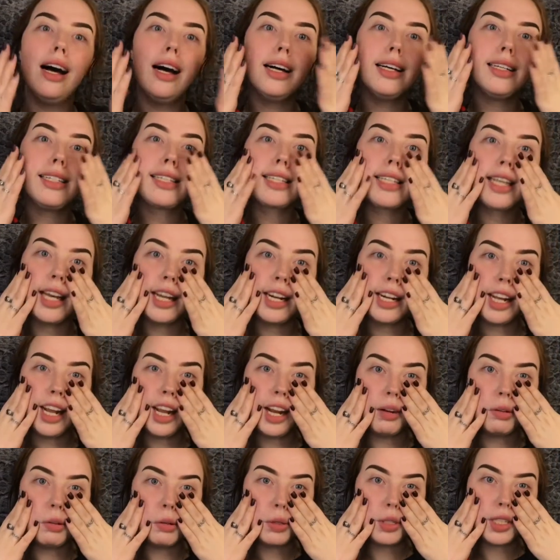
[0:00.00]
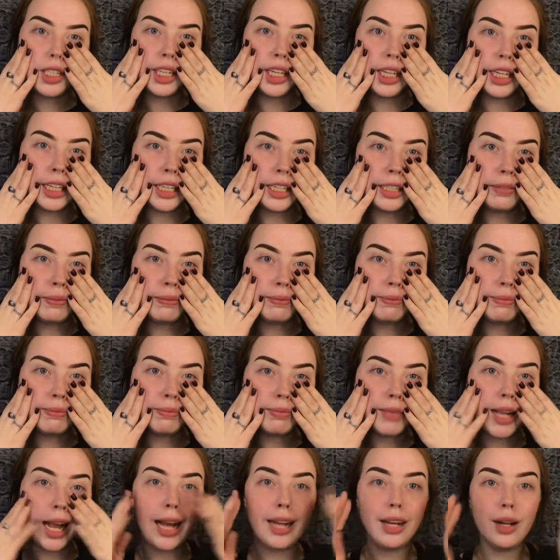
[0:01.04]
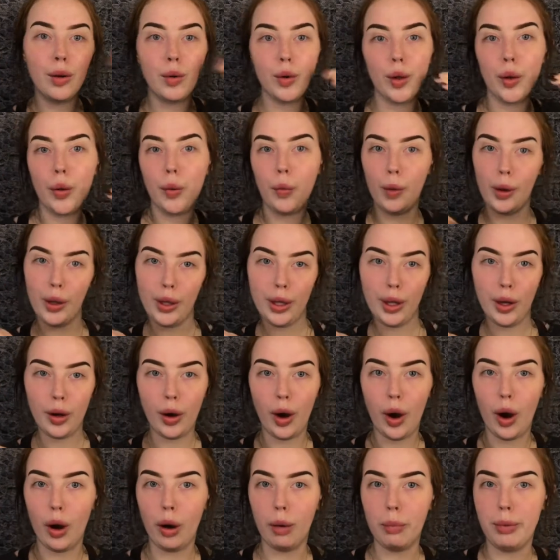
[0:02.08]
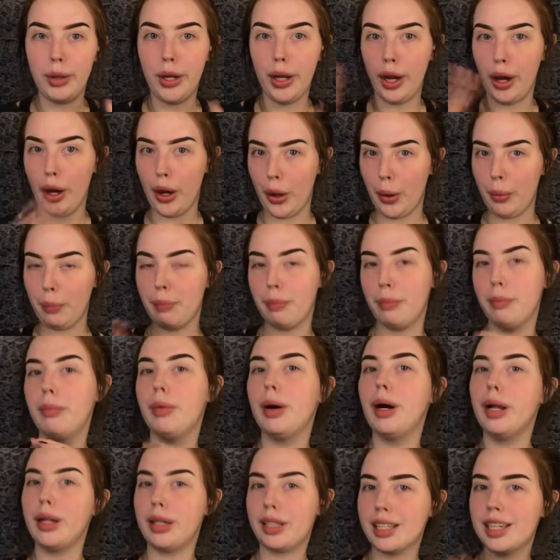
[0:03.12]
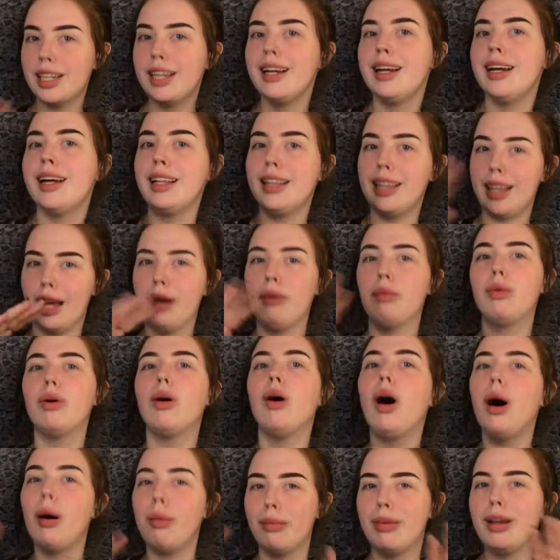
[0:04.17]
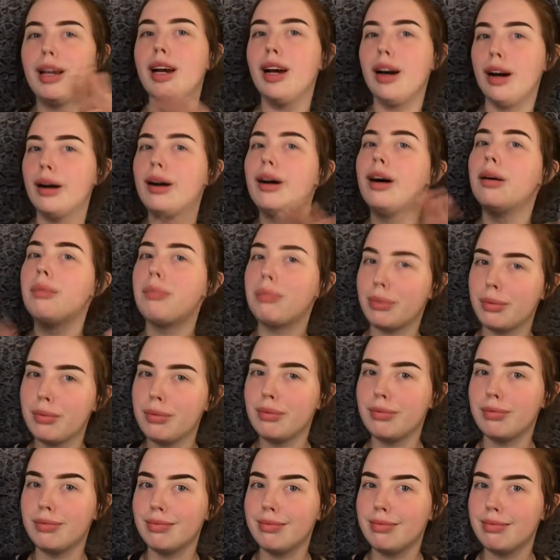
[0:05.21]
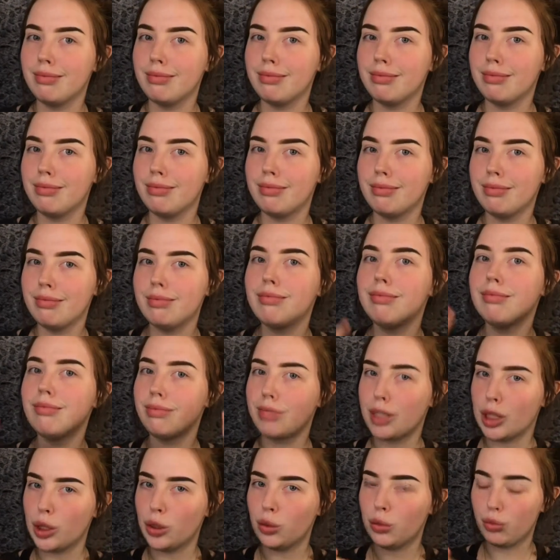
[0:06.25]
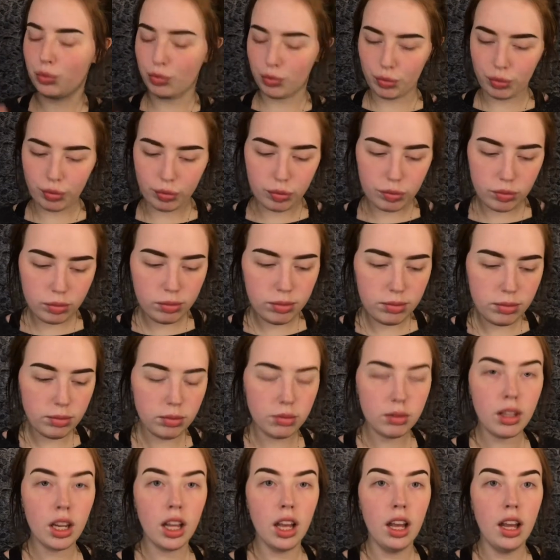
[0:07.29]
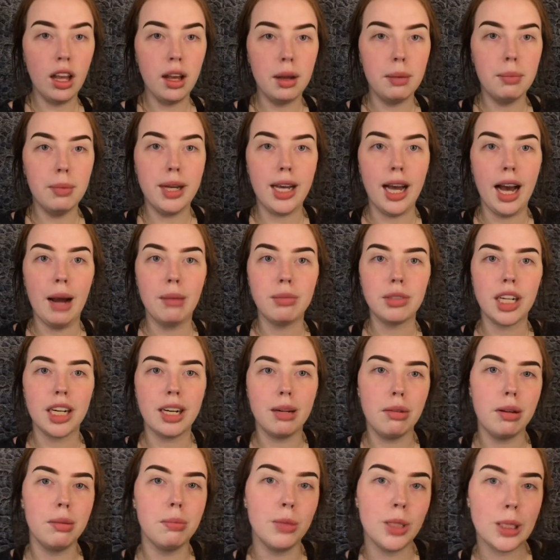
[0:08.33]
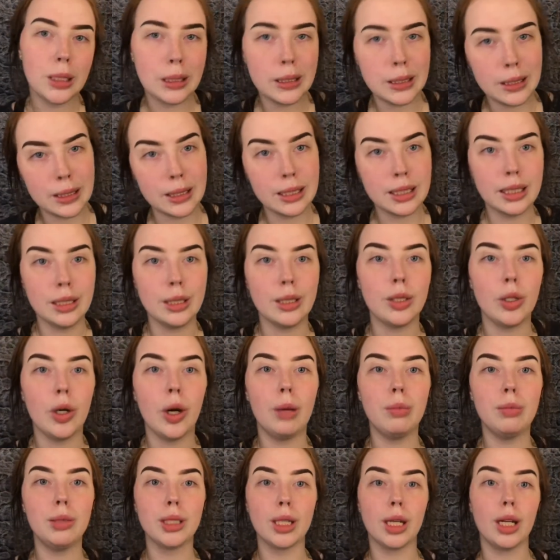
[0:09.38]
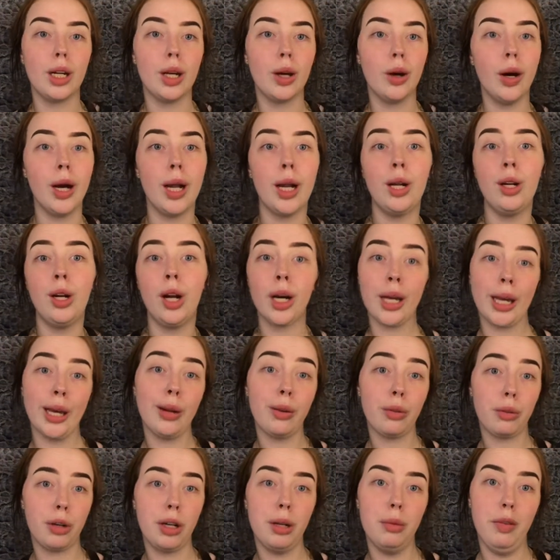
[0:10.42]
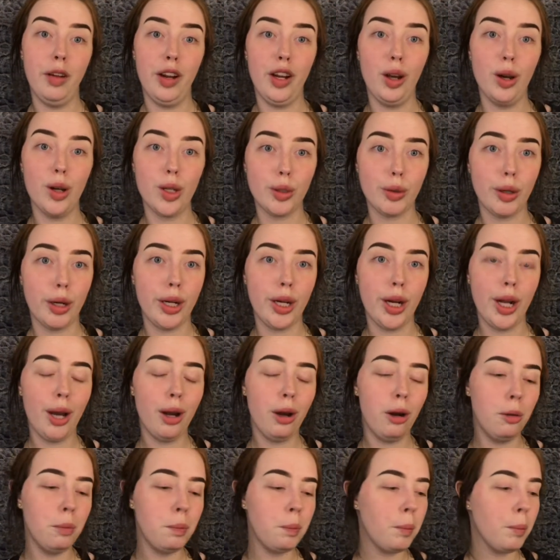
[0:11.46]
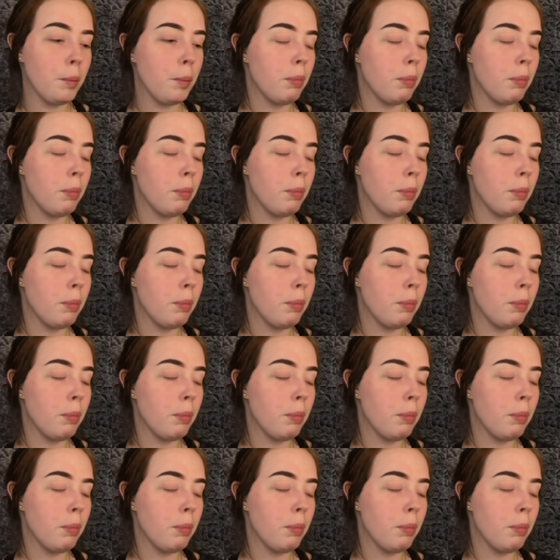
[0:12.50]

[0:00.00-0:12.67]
a skincare routine. I don't know when they'll all be up, but they will all be up soon. But yeah, I'm trying to be more consistent, so I'm just gonna go ahead and knock out 3 videos right now.